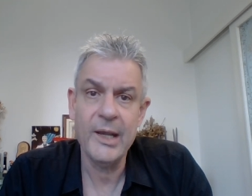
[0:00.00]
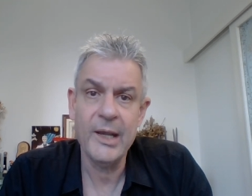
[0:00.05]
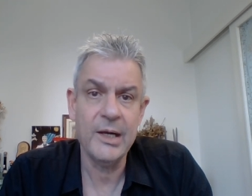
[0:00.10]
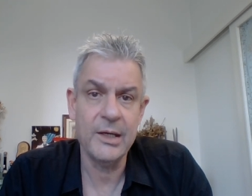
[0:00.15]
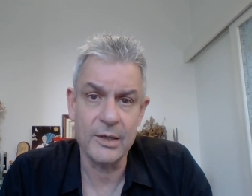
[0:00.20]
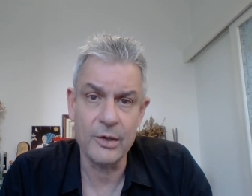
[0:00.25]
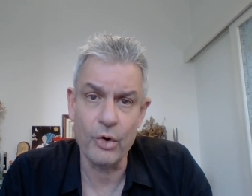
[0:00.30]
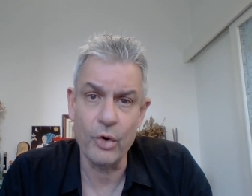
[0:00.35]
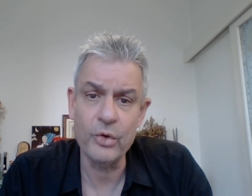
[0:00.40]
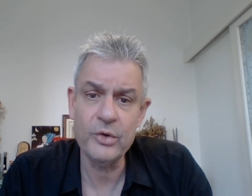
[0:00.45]

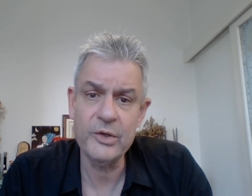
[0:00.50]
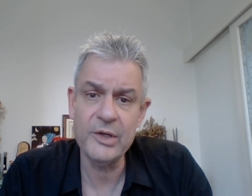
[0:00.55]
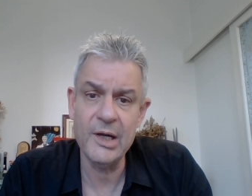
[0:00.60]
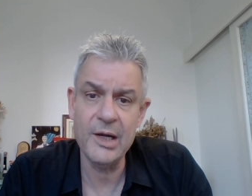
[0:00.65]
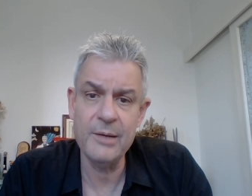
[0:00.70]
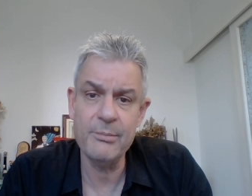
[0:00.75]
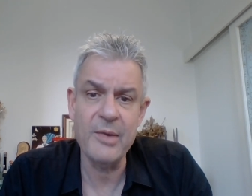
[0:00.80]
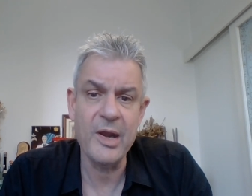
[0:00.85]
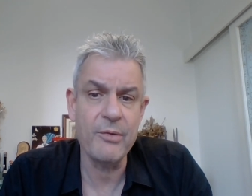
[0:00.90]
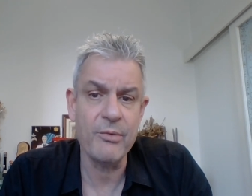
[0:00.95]
and
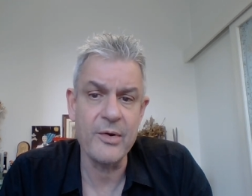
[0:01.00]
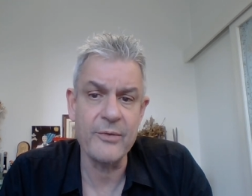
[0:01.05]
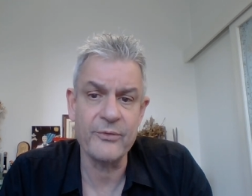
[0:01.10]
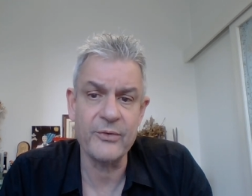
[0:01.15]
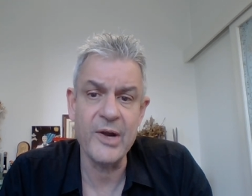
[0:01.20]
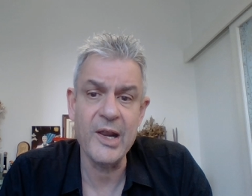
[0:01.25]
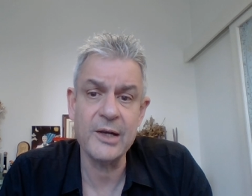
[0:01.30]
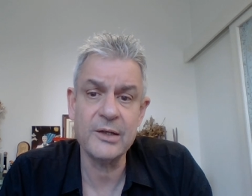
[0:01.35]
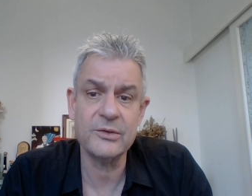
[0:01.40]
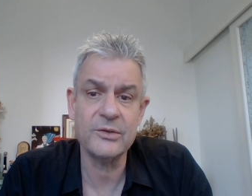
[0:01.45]
accordingly may
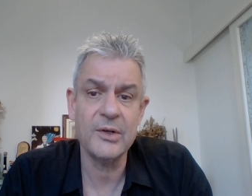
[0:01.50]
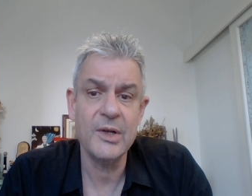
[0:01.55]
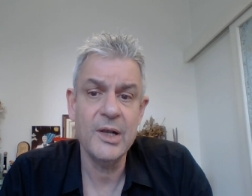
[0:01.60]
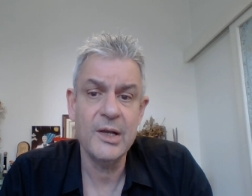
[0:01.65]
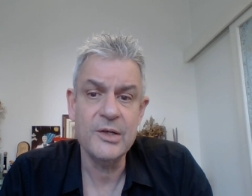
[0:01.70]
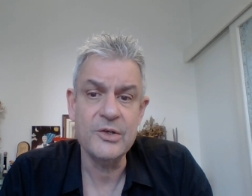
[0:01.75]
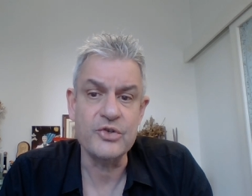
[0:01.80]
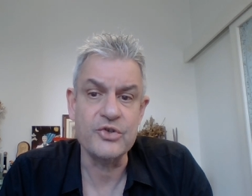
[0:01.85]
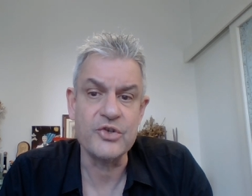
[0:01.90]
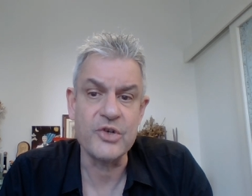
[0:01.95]
reflect
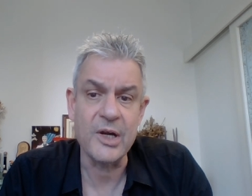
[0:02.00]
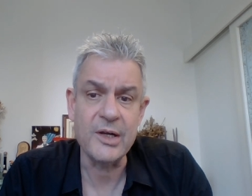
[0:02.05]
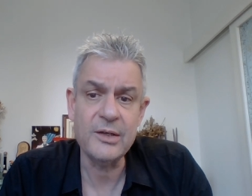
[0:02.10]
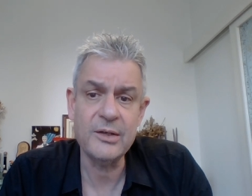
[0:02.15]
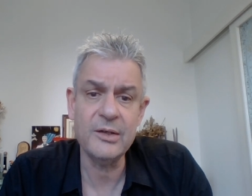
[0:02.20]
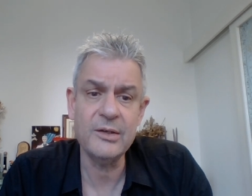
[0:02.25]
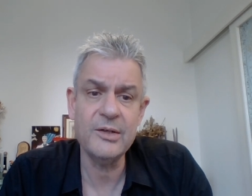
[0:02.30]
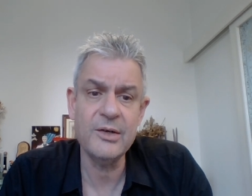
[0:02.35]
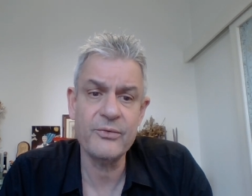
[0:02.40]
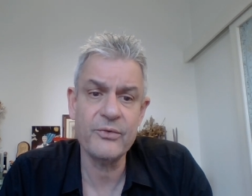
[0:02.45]

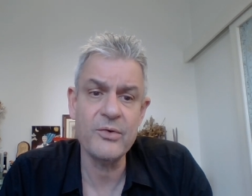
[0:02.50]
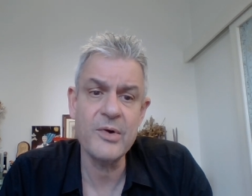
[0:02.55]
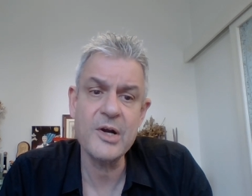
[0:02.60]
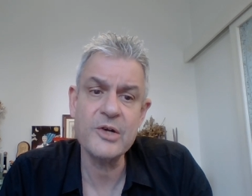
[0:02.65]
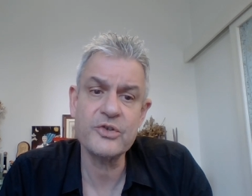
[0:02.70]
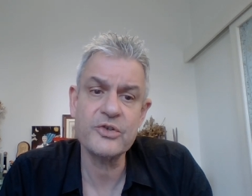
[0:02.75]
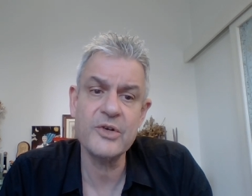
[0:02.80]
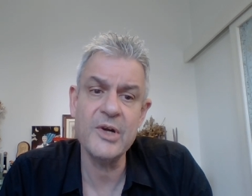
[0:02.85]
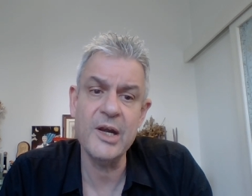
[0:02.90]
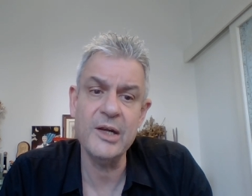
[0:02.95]

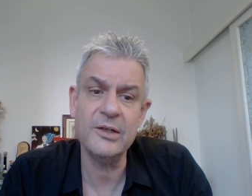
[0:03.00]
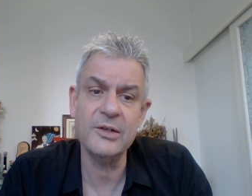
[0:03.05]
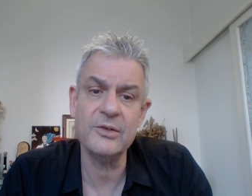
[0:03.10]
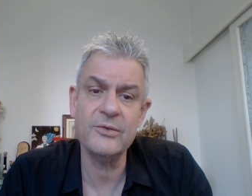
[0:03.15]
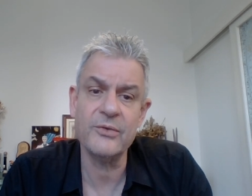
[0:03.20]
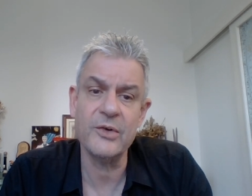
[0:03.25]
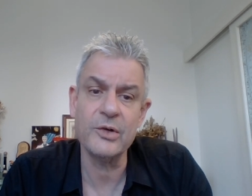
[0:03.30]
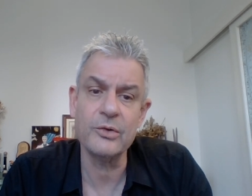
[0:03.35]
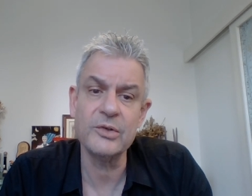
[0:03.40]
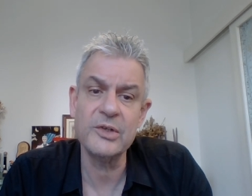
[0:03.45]
gender-differentiated
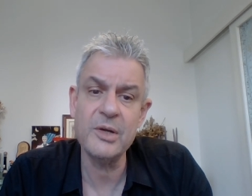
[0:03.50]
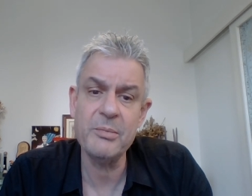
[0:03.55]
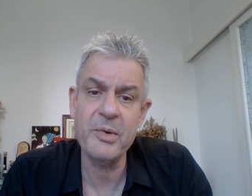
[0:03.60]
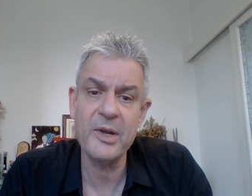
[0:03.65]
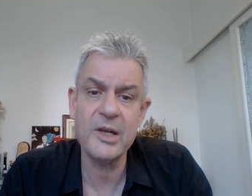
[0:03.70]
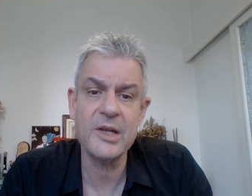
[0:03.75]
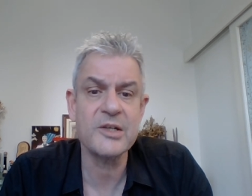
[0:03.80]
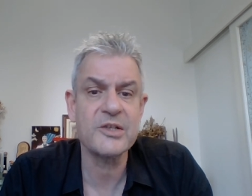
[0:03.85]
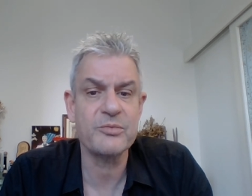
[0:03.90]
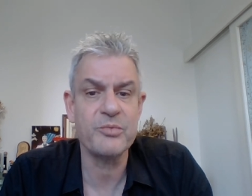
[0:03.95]

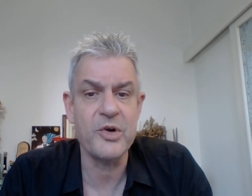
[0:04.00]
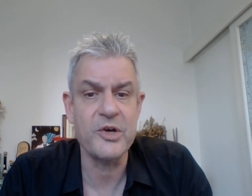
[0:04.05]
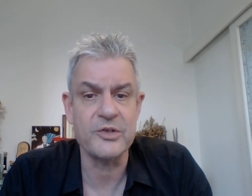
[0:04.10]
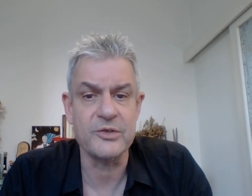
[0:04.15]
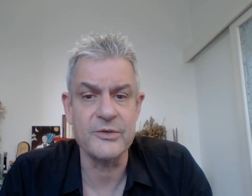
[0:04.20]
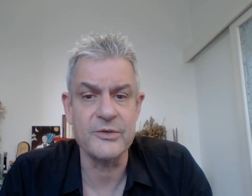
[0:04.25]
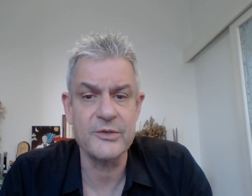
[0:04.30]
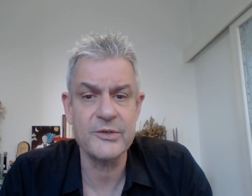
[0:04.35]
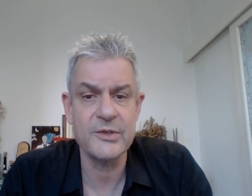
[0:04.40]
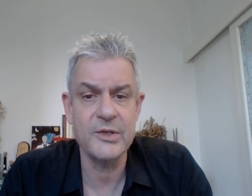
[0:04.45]
phenotypic
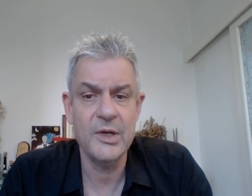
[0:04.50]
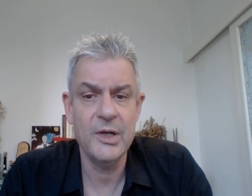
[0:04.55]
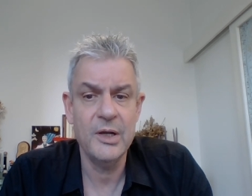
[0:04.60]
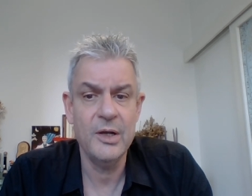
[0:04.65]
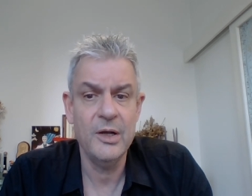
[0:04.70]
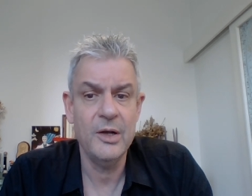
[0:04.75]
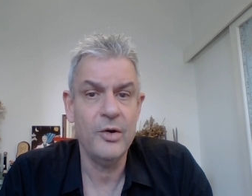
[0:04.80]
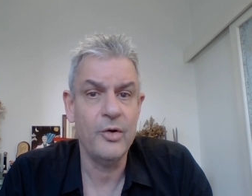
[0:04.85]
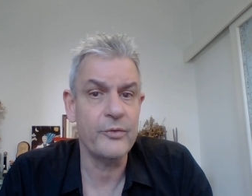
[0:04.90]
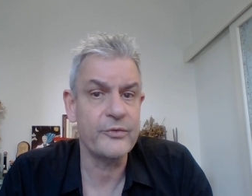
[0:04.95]
expressions
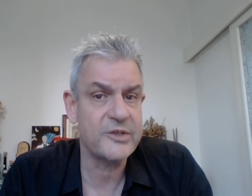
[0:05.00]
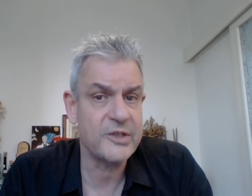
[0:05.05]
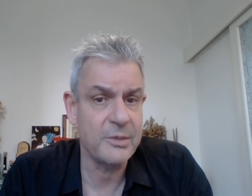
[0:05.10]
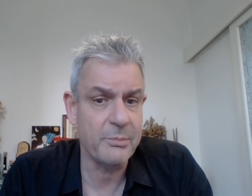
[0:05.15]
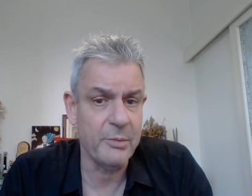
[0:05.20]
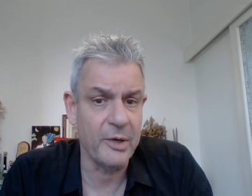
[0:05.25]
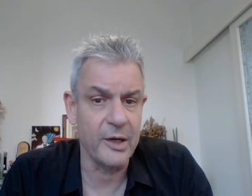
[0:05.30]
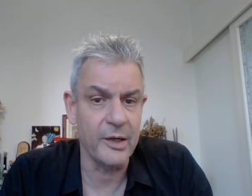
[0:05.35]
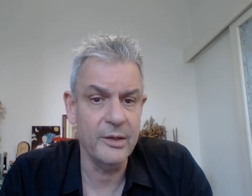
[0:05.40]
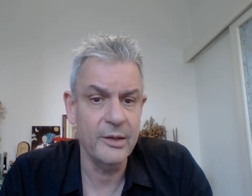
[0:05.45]
of
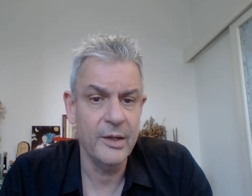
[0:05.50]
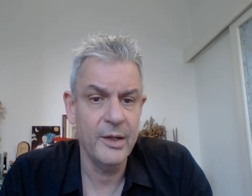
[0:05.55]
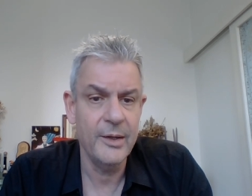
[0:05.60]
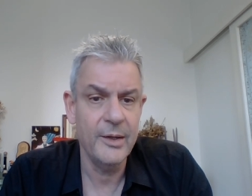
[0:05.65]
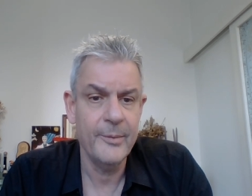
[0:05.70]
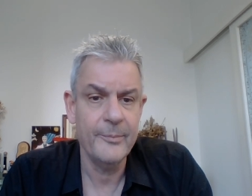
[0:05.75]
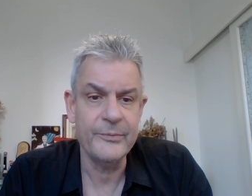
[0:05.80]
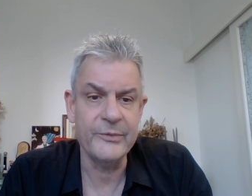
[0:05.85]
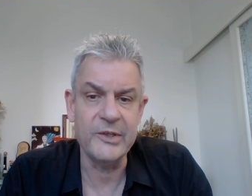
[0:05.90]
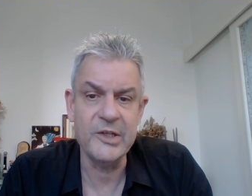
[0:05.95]
similar
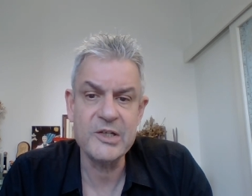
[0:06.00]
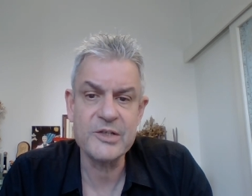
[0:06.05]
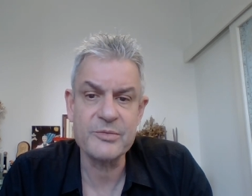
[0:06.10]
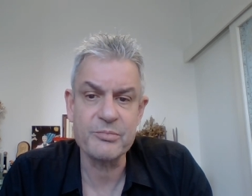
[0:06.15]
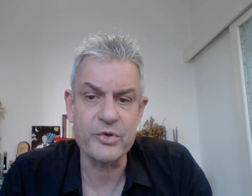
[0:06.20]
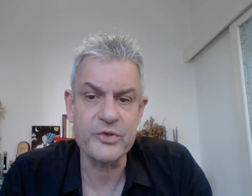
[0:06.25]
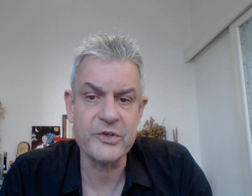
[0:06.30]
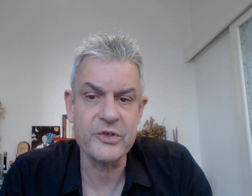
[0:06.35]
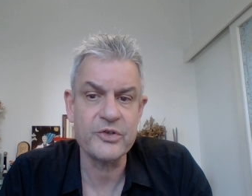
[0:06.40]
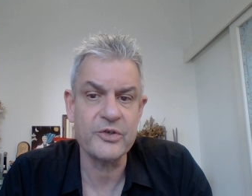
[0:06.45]

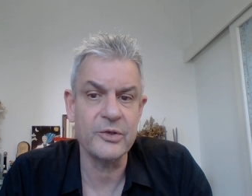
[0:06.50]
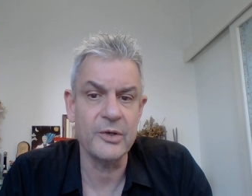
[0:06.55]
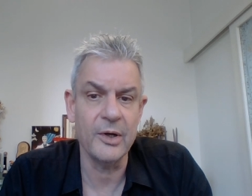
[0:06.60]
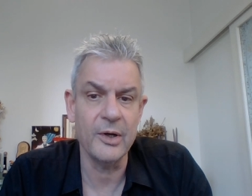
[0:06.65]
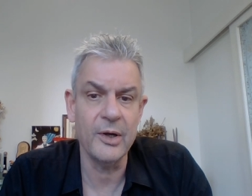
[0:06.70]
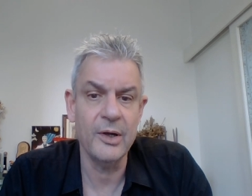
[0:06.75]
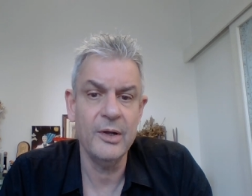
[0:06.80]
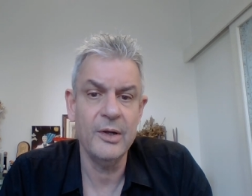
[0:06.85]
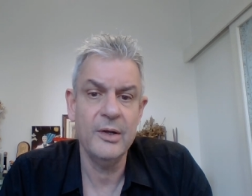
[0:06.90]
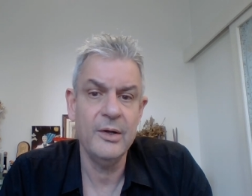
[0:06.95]

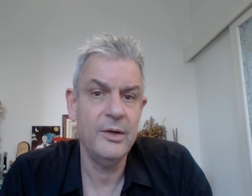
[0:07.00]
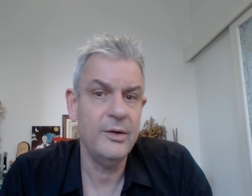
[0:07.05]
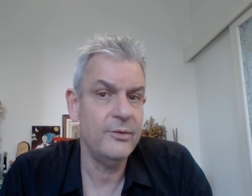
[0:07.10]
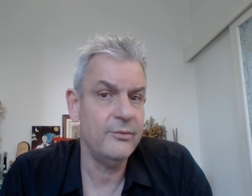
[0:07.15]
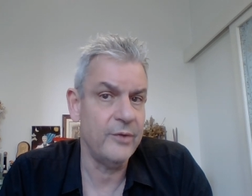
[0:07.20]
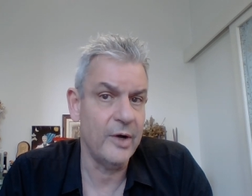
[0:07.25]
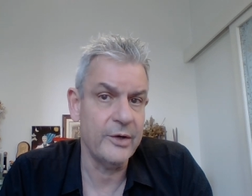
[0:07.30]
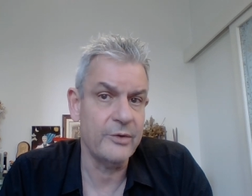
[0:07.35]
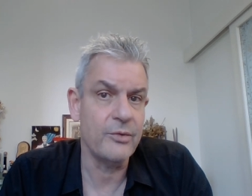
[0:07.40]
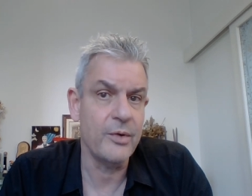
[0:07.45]
dispositional
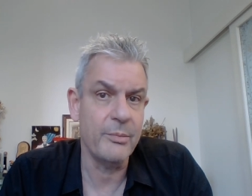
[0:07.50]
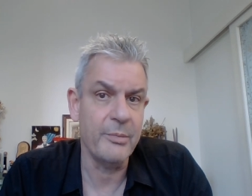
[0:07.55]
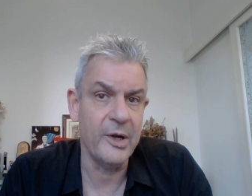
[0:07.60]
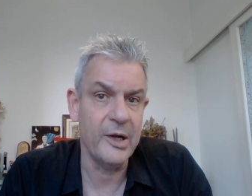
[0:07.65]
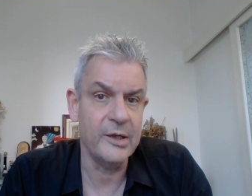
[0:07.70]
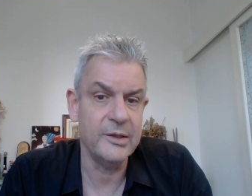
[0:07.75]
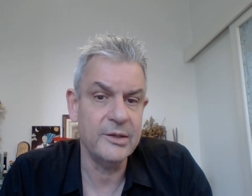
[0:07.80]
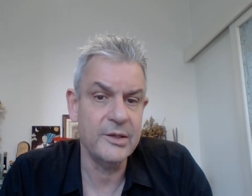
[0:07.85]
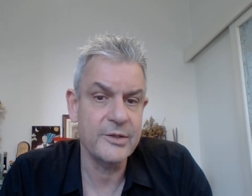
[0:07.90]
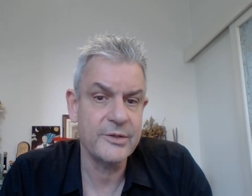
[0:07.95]

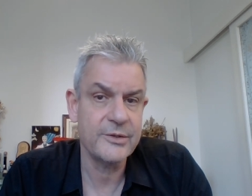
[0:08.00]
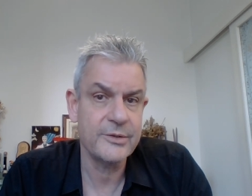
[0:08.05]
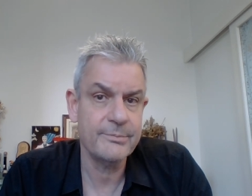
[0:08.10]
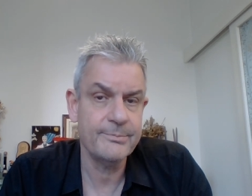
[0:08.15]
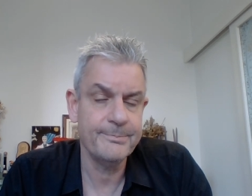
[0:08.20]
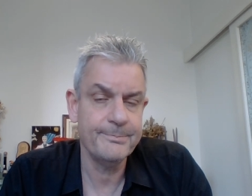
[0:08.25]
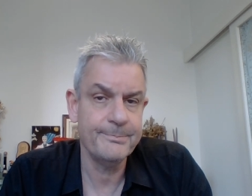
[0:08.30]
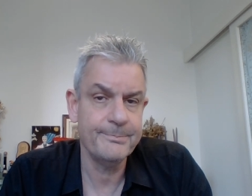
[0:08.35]
vulnerabilities.